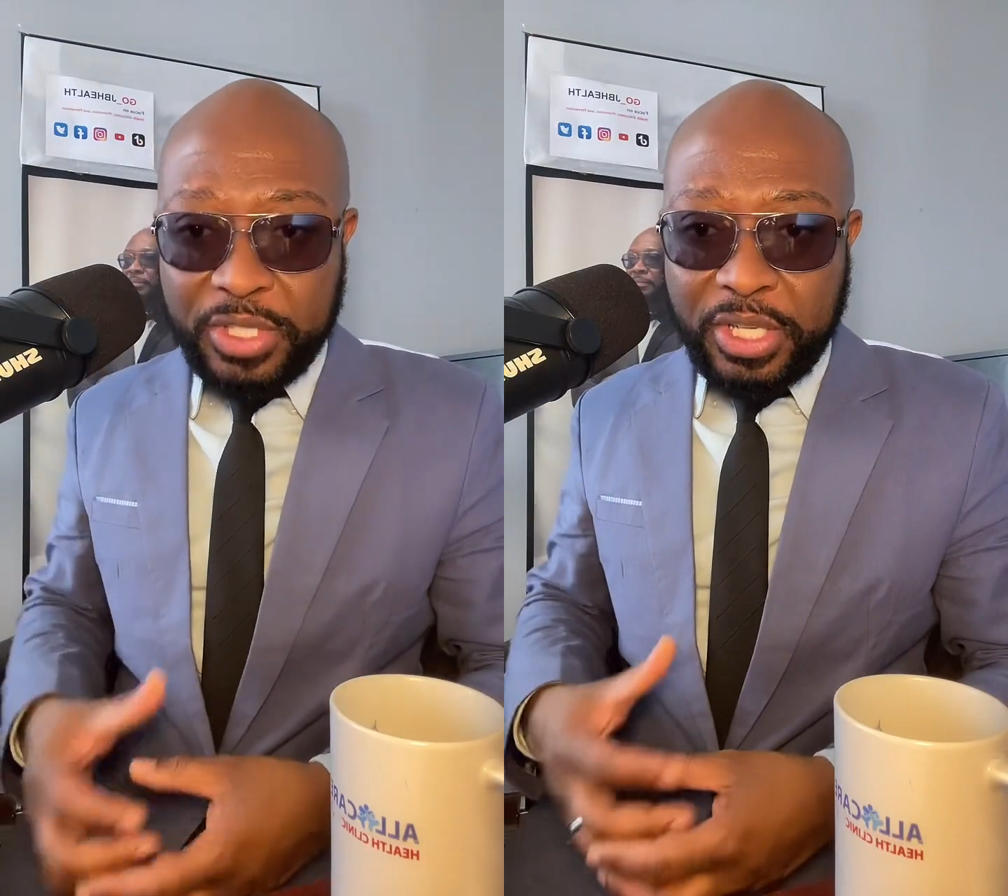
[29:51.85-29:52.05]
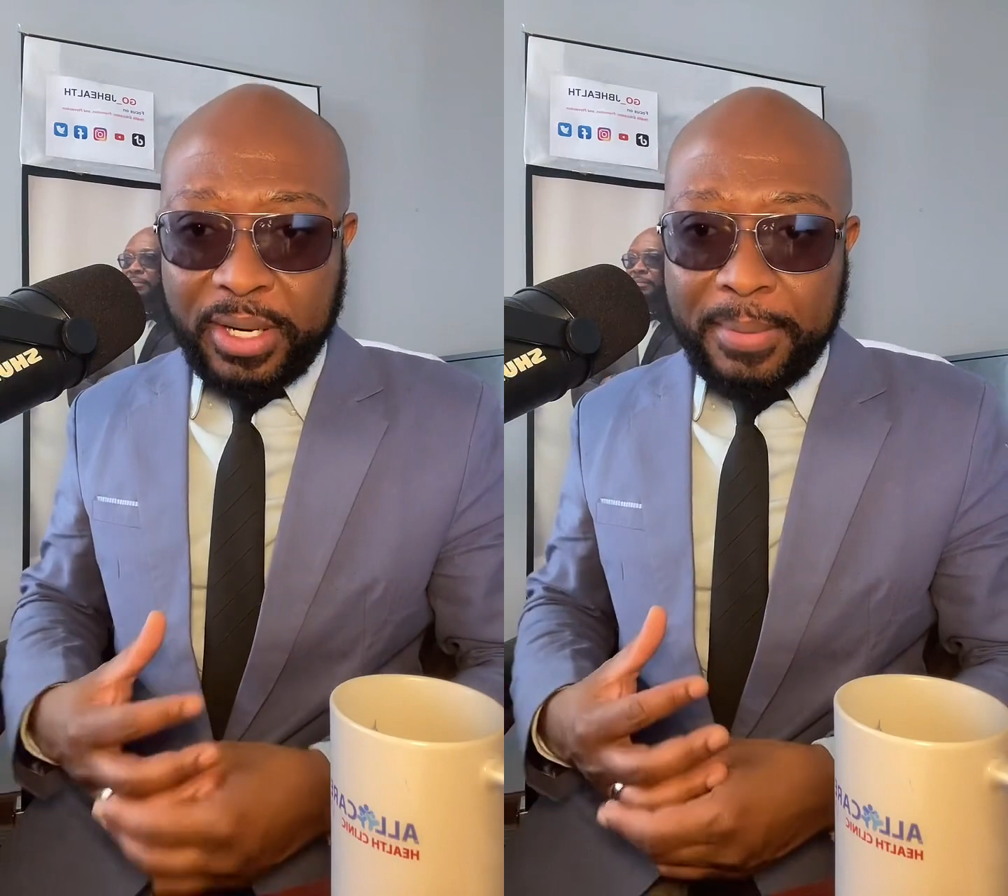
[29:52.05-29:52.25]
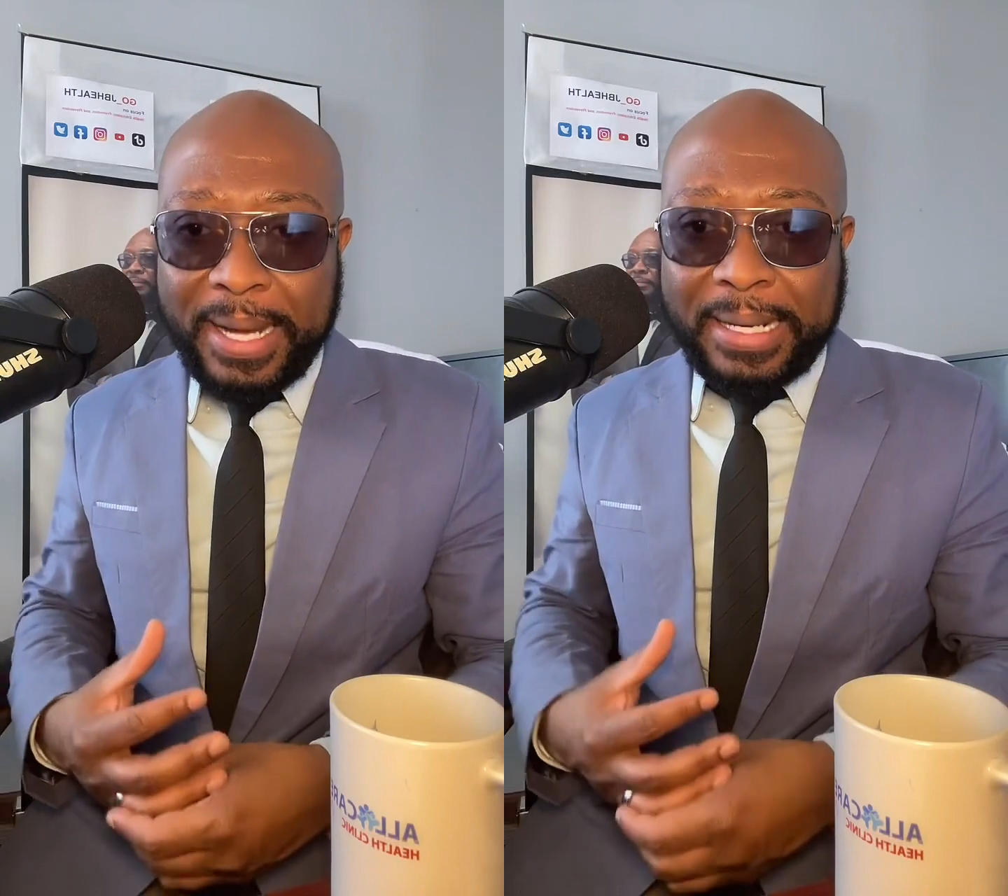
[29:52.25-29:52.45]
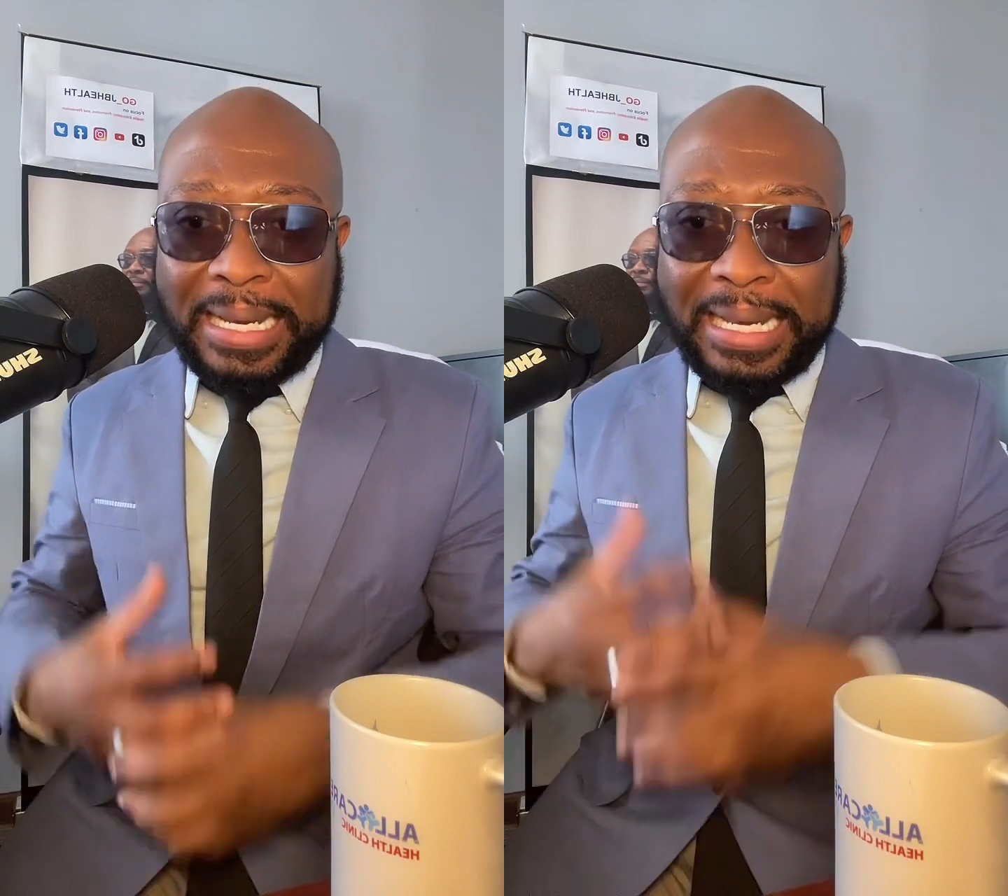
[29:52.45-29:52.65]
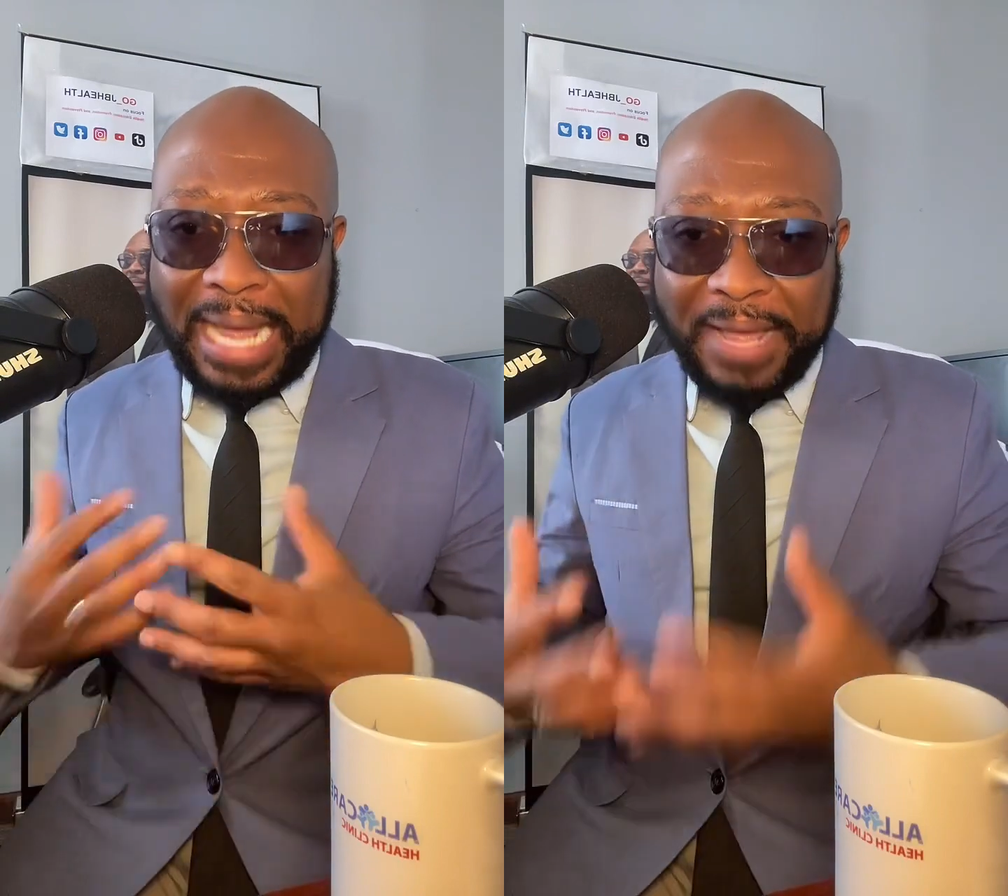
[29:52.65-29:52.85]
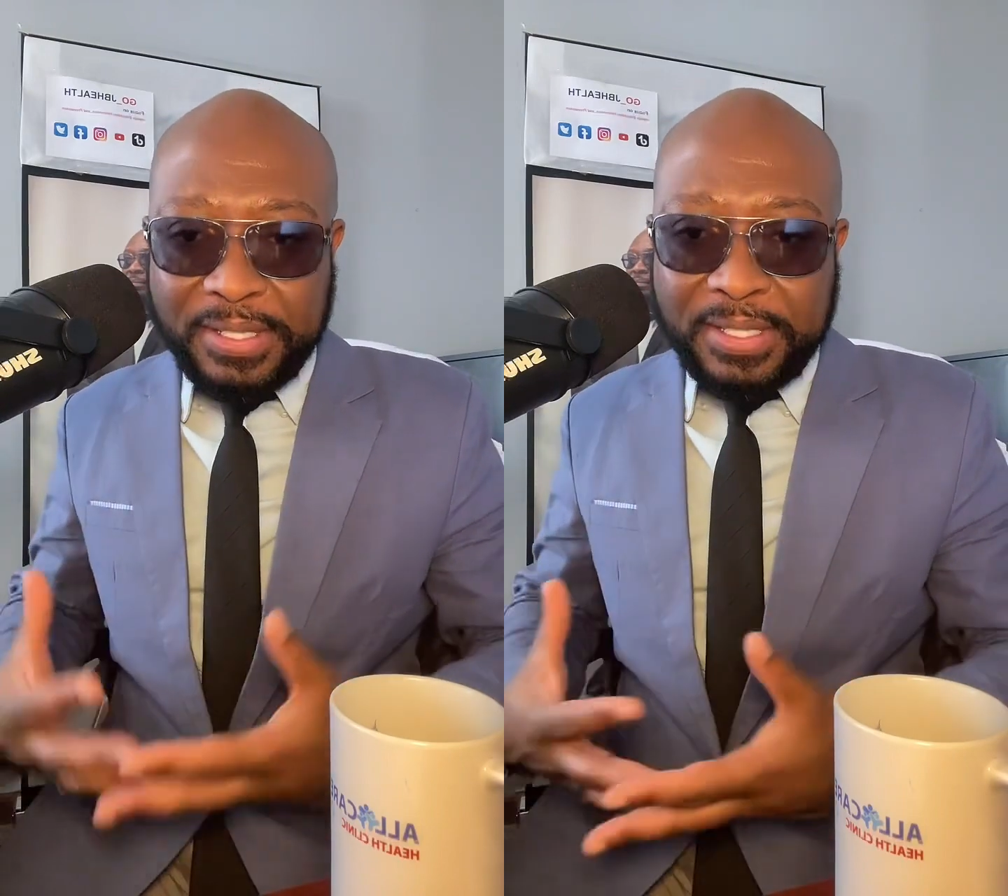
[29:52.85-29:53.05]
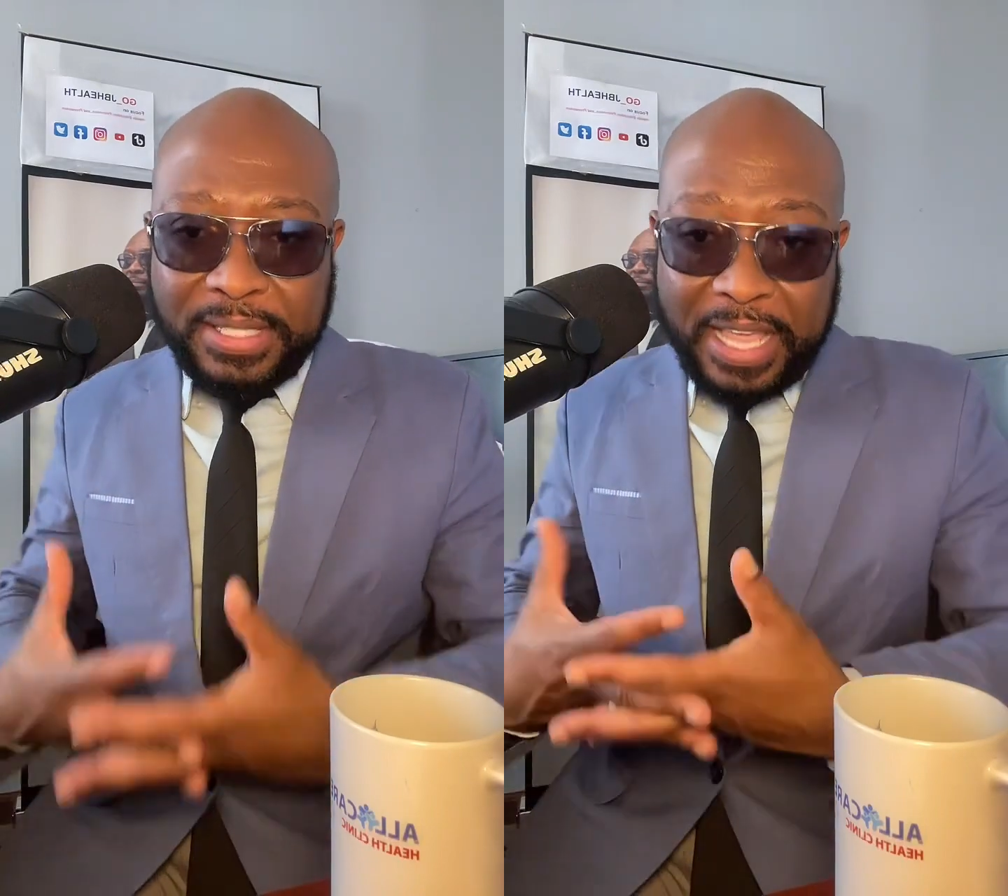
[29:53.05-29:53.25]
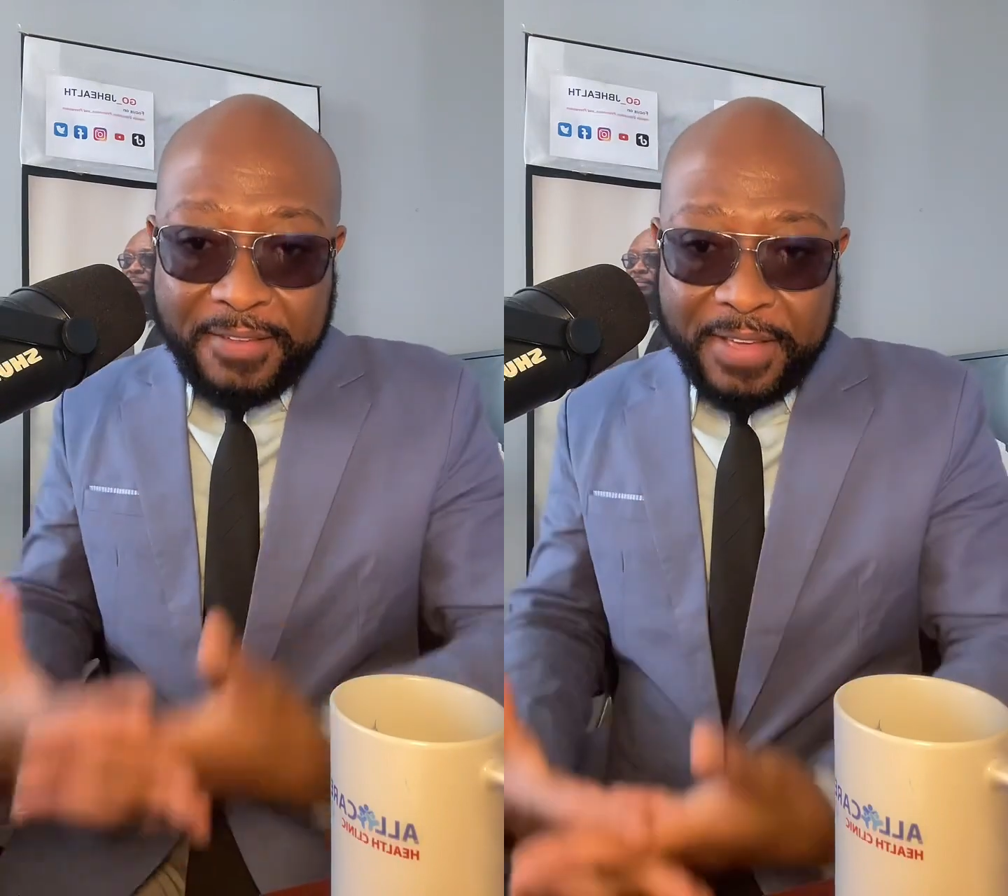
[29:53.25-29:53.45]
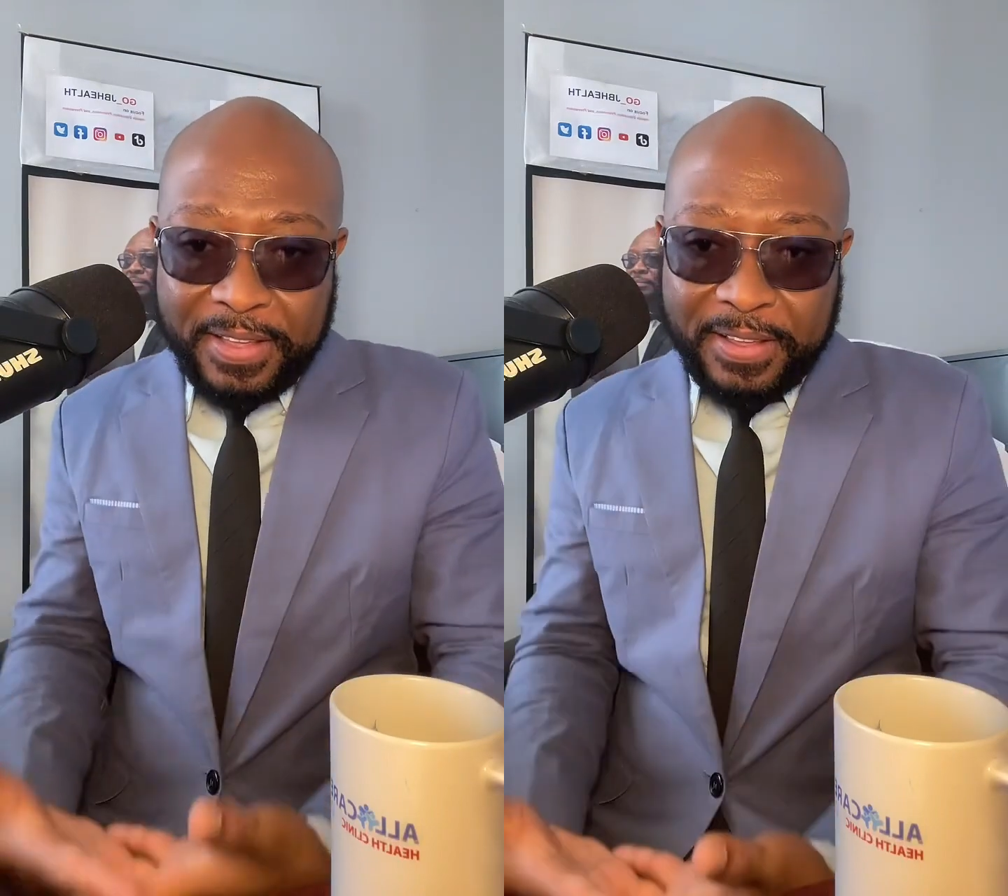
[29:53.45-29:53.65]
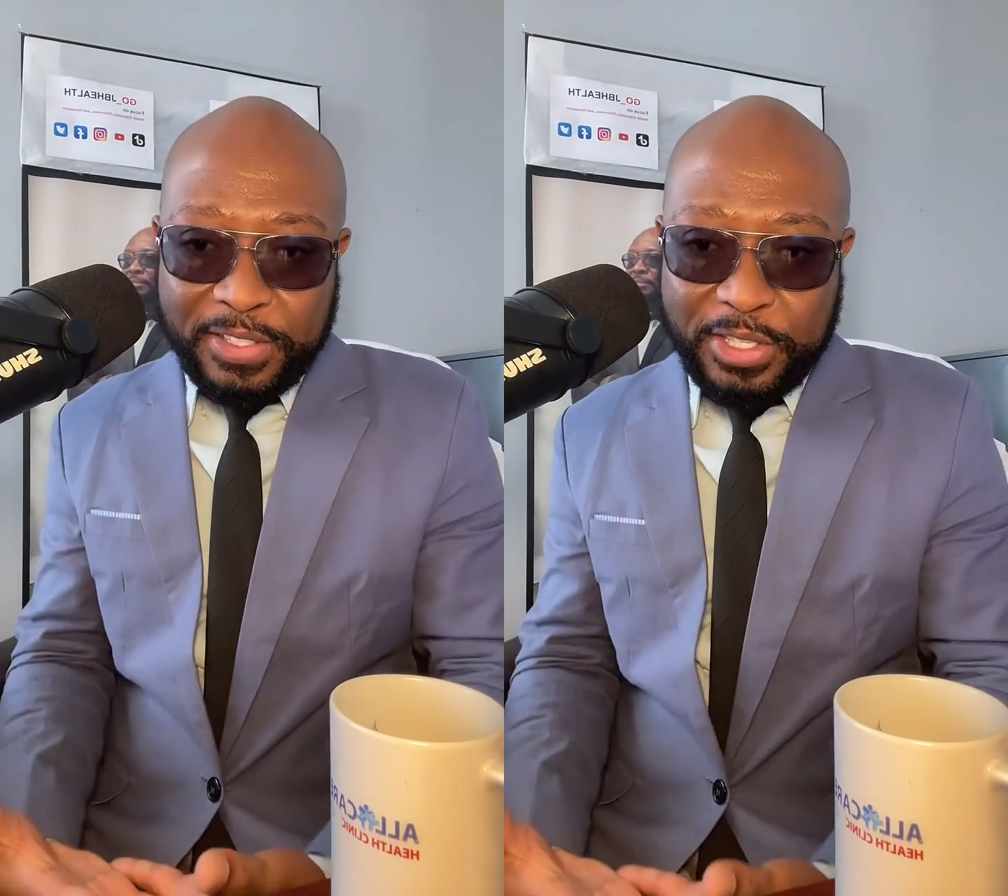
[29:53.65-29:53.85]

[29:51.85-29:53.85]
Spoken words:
We're talking about life-saving